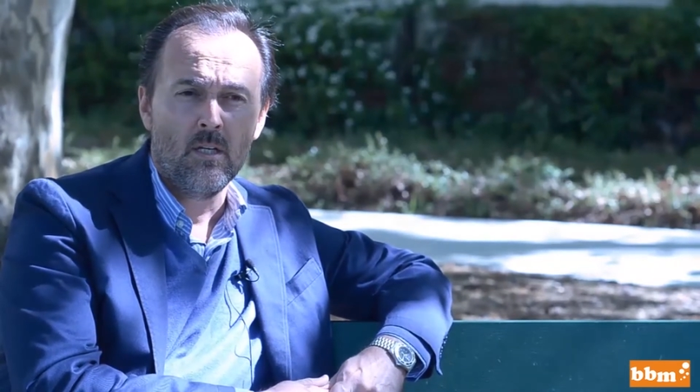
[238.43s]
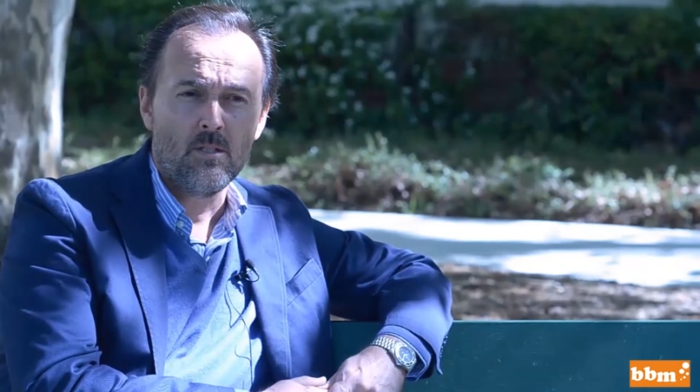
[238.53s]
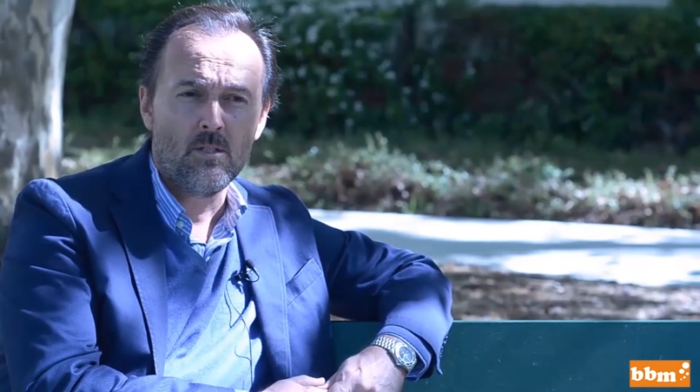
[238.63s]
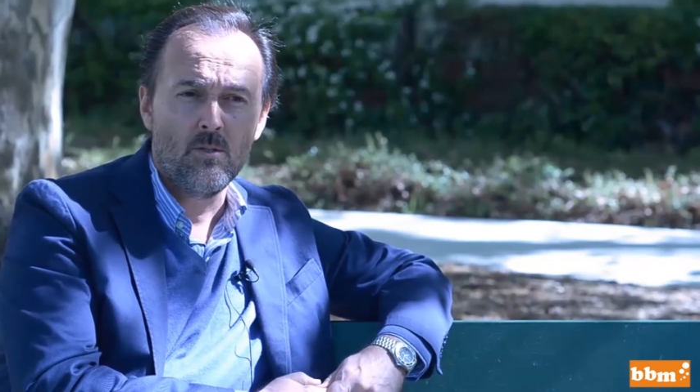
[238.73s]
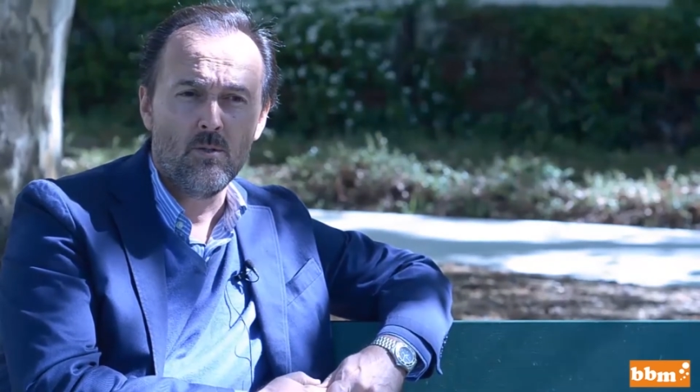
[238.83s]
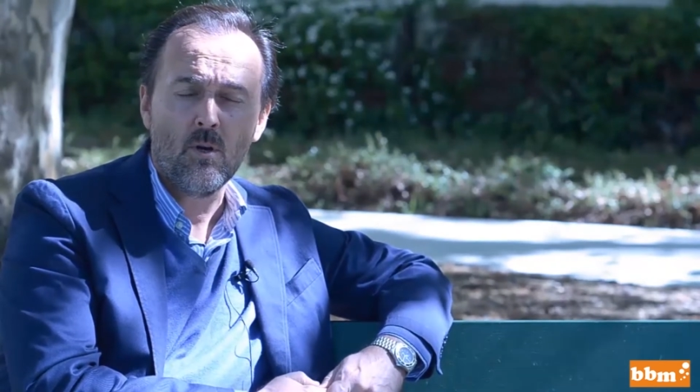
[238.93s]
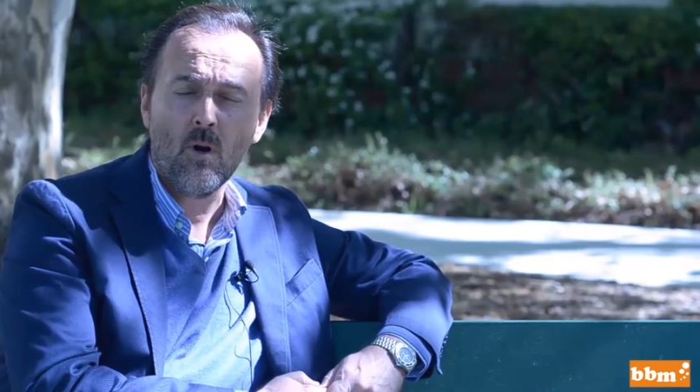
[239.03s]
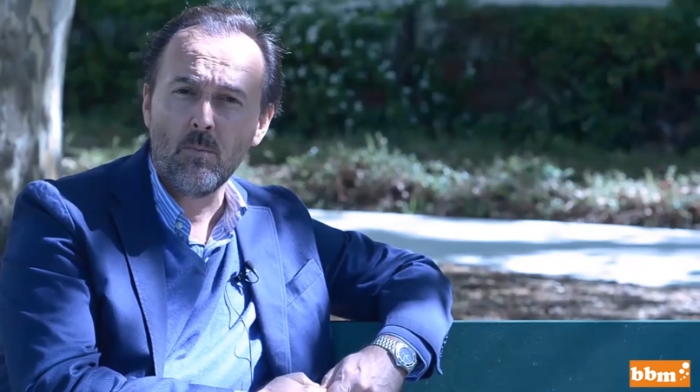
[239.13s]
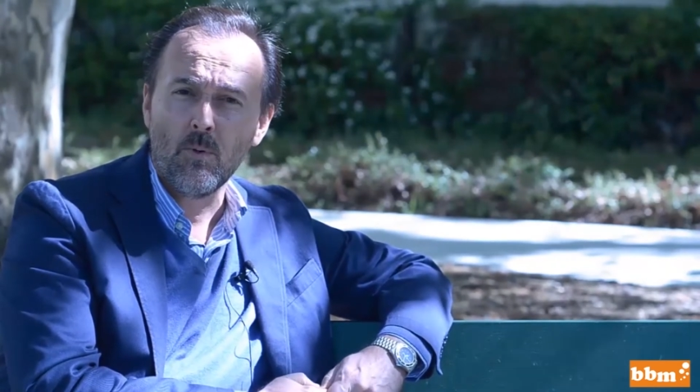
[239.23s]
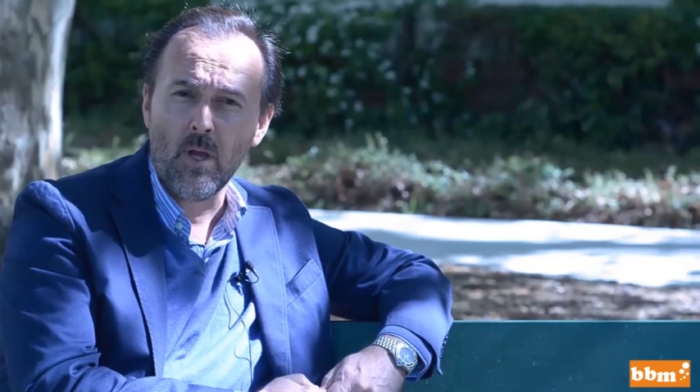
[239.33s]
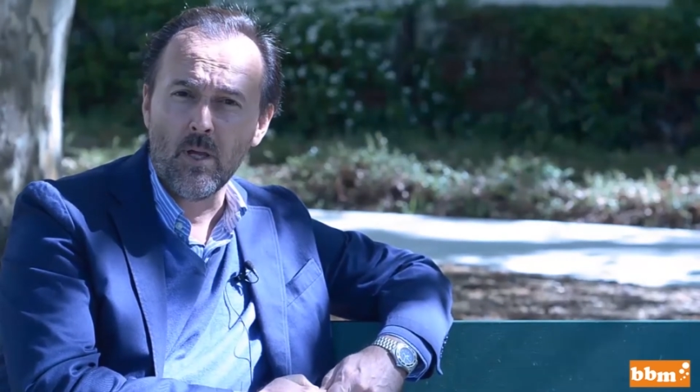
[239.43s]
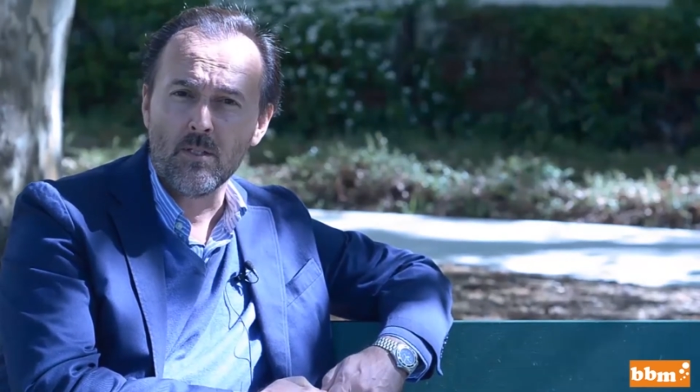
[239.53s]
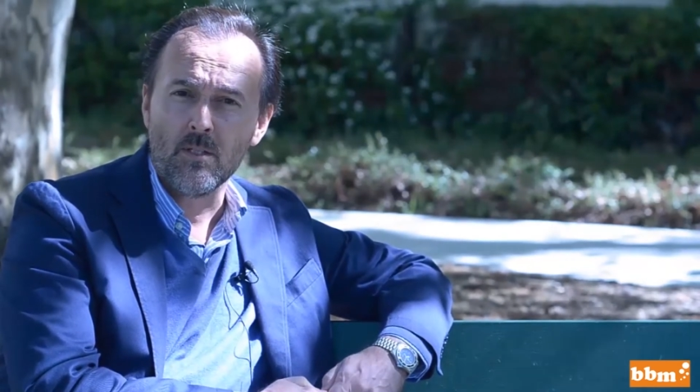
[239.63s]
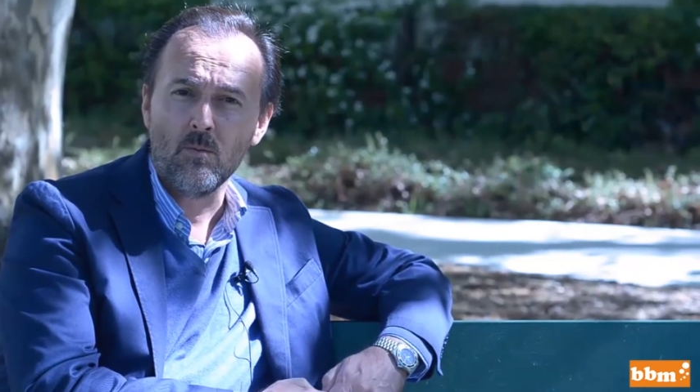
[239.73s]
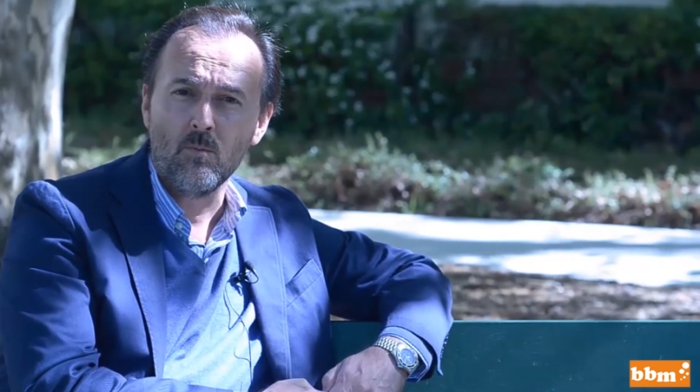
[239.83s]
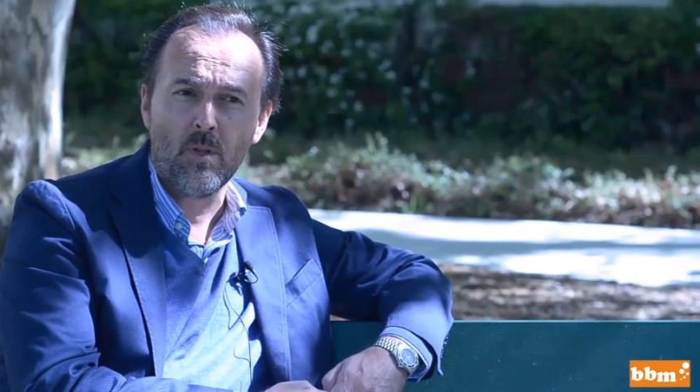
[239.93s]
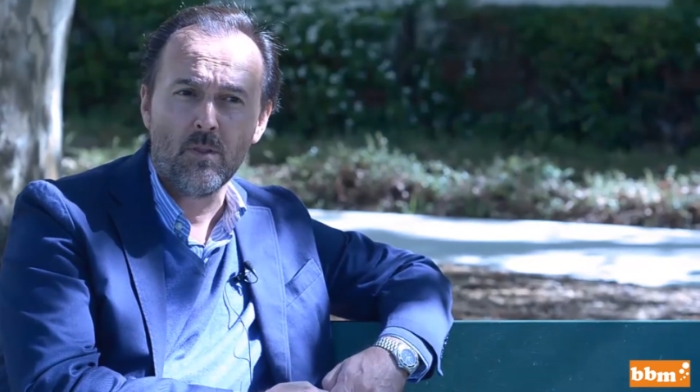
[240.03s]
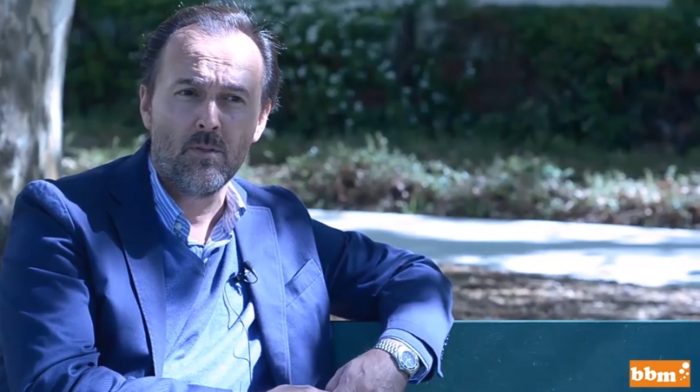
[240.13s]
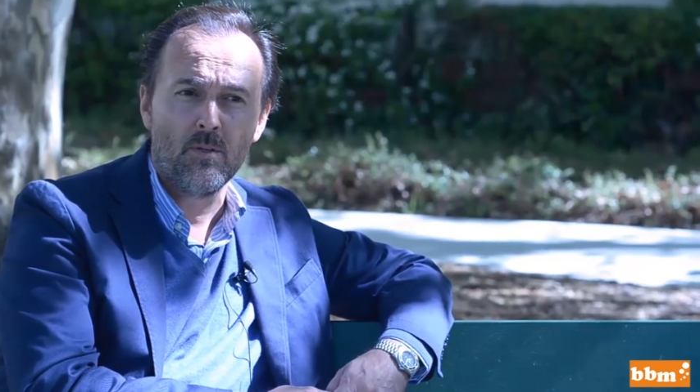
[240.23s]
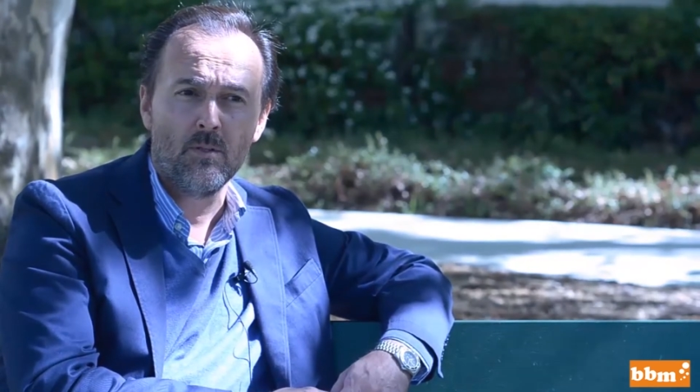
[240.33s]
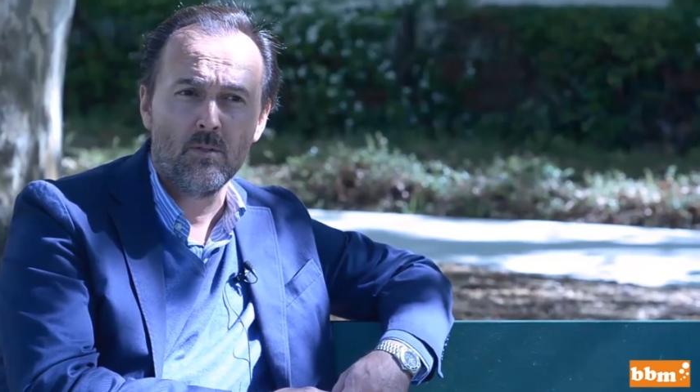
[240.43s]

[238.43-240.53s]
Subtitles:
to cooperate with the